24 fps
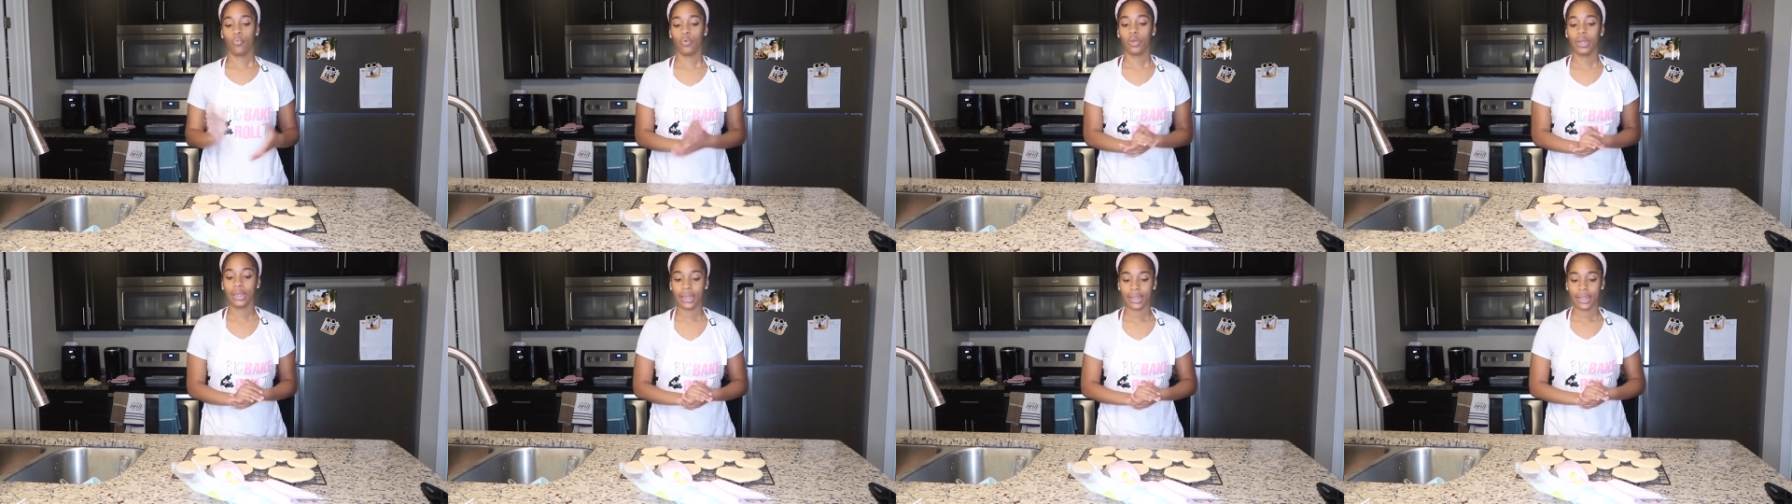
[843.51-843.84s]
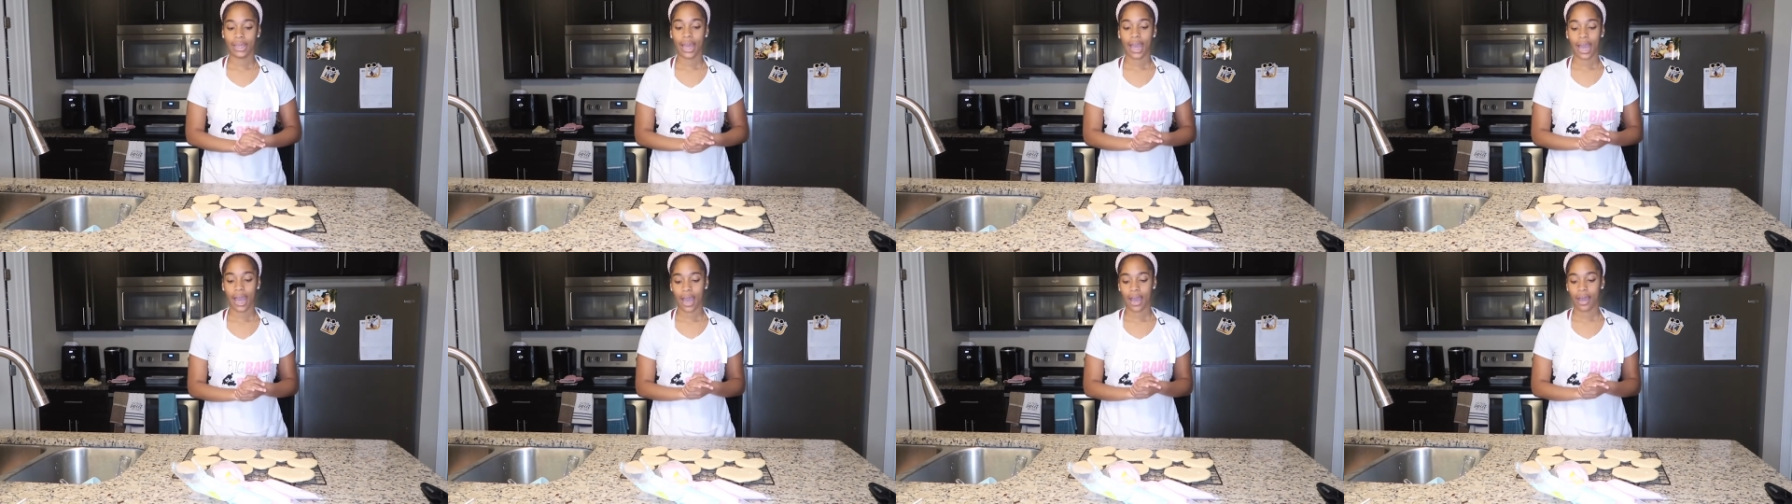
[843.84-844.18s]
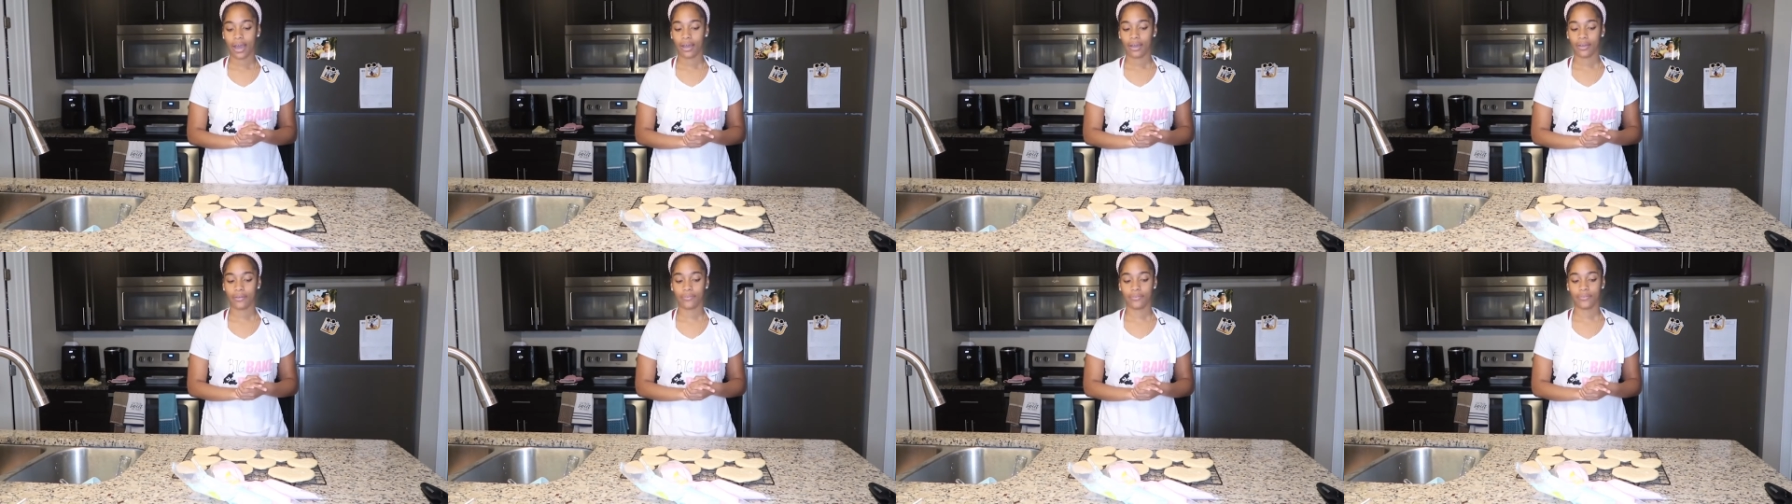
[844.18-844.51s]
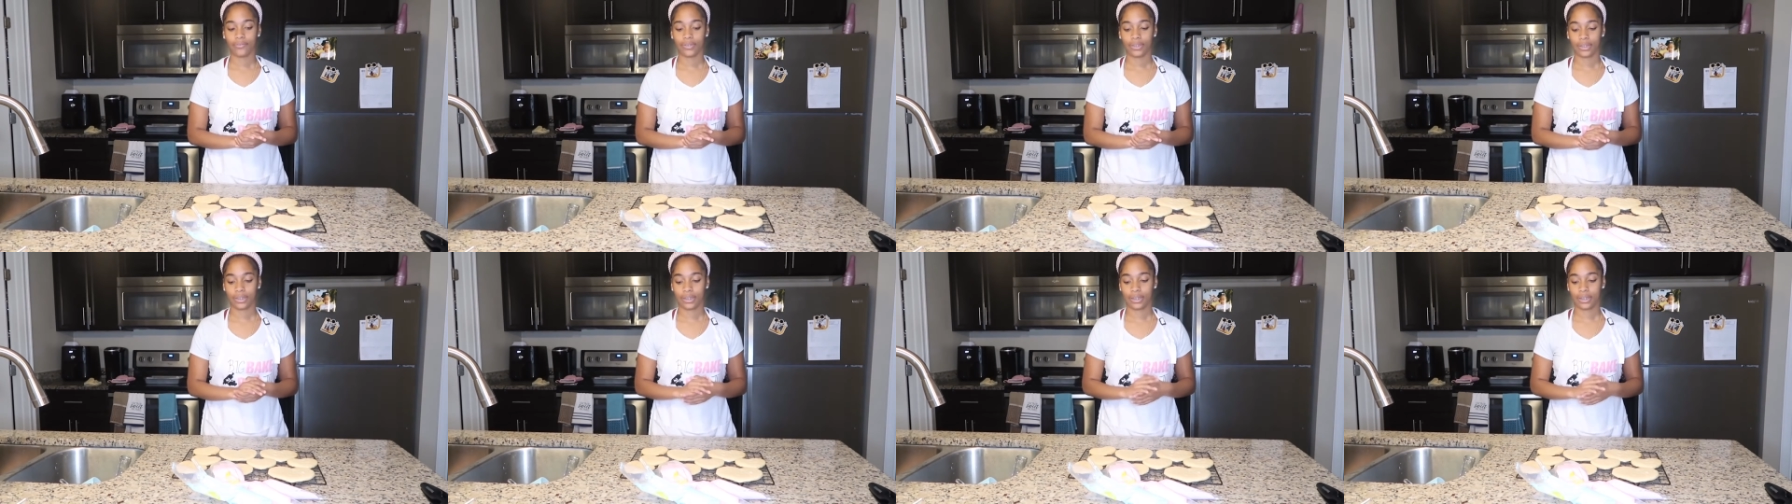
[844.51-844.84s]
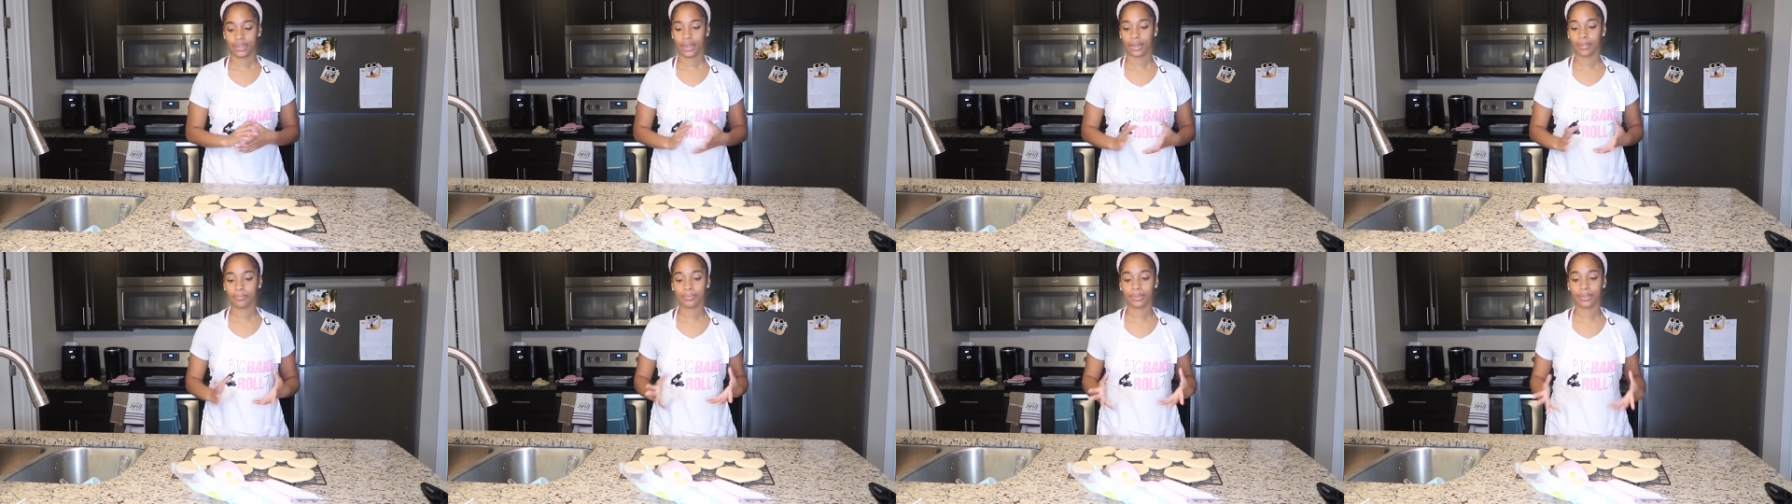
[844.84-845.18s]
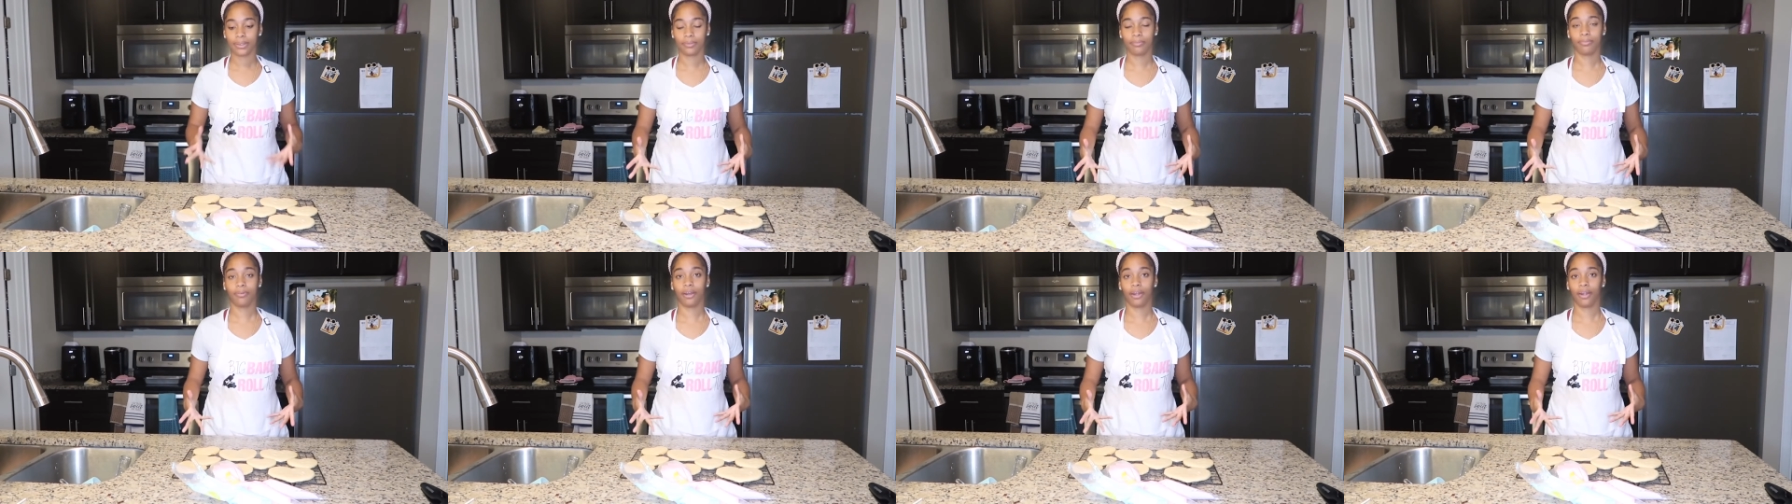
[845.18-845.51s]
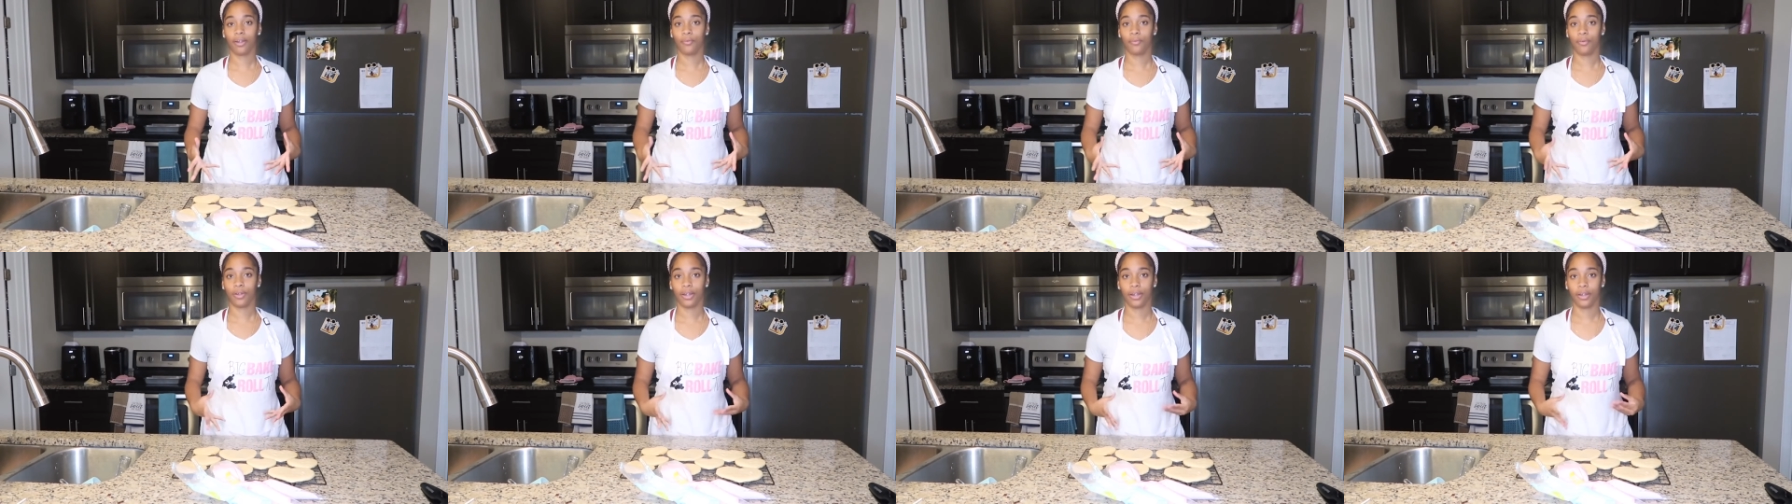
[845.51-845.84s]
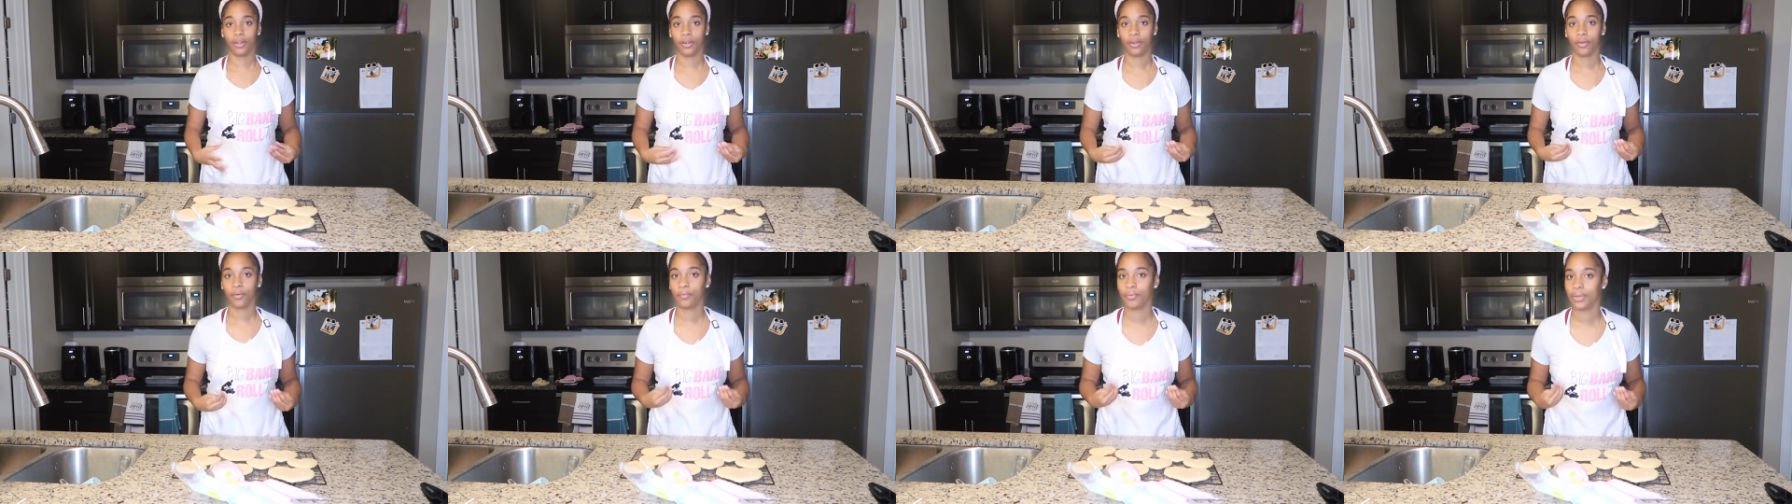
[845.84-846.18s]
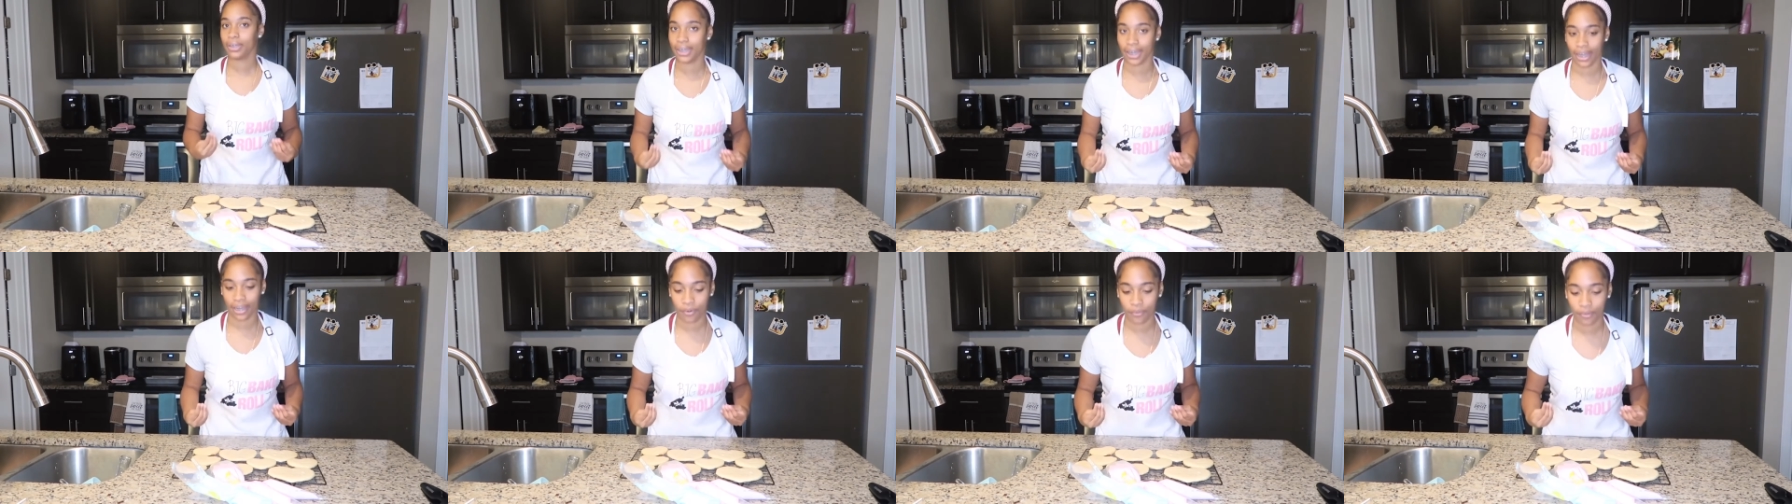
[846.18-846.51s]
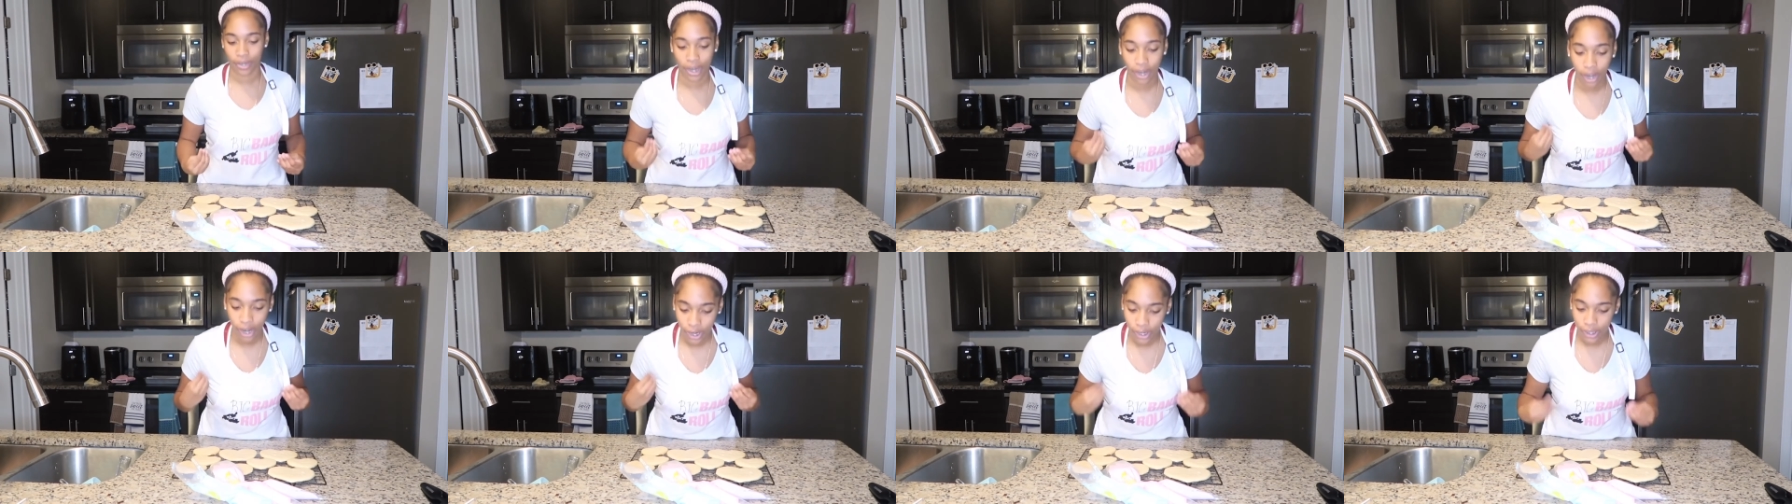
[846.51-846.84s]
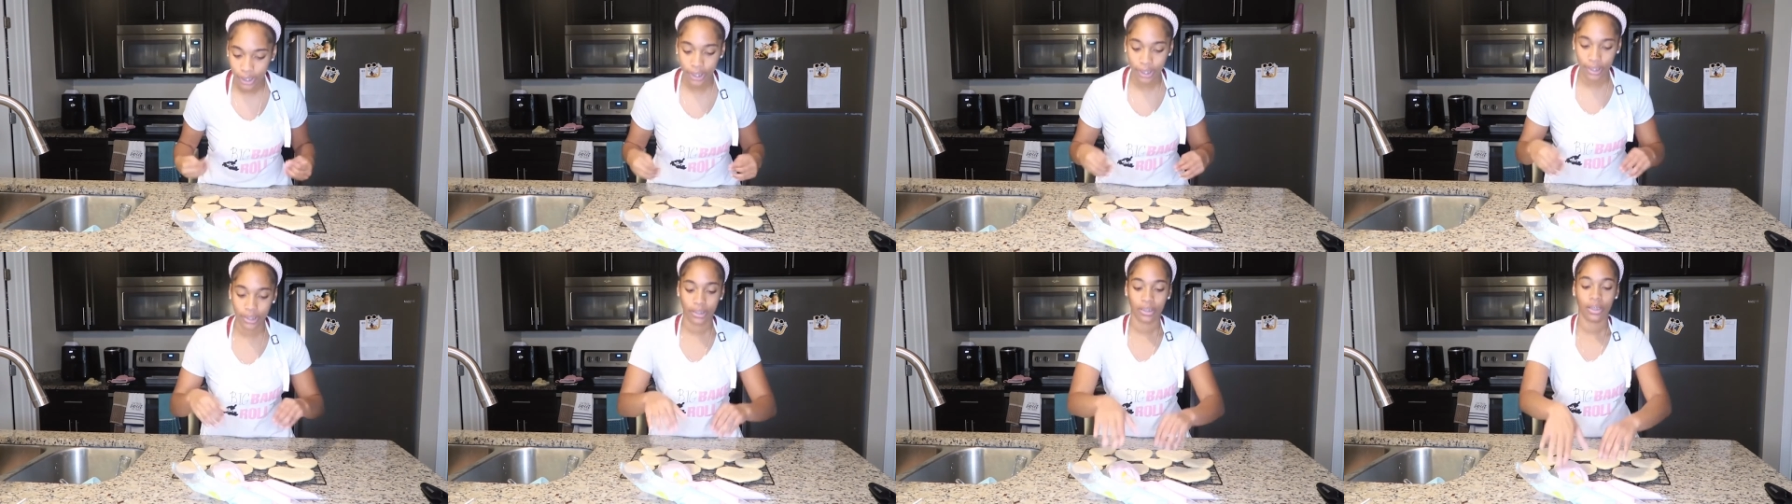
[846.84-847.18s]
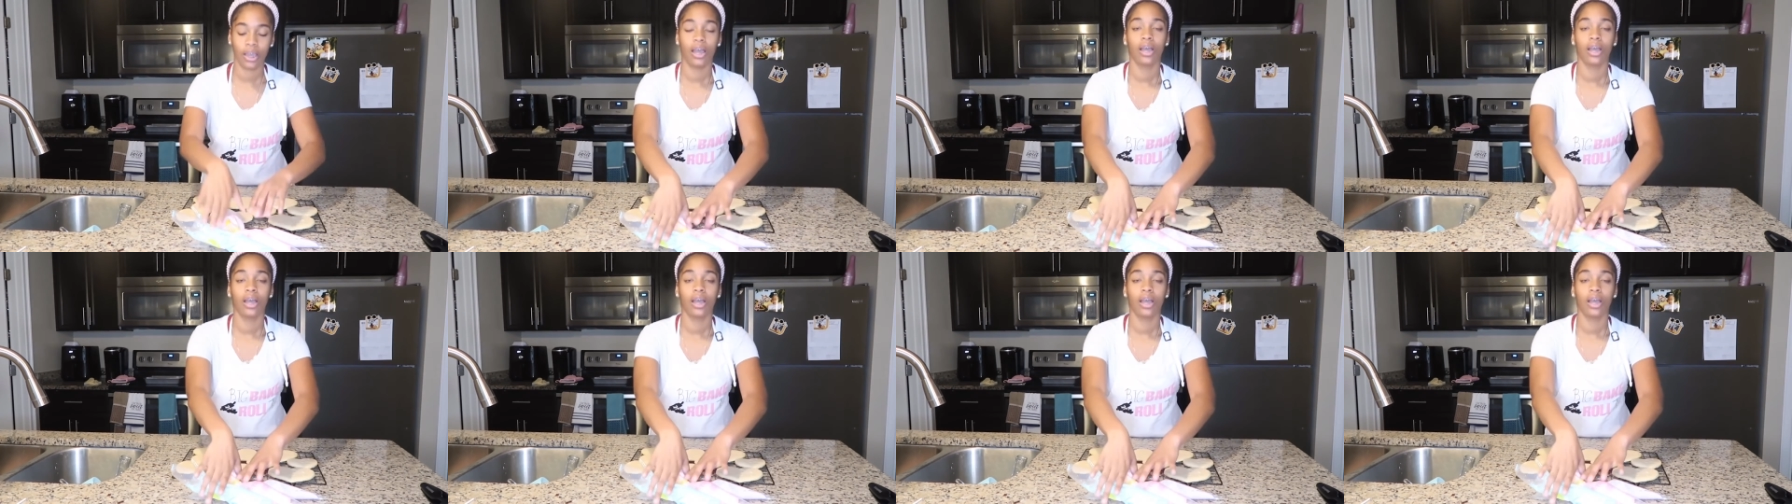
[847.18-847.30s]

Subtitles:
we have come to the part where we decorate our cookies.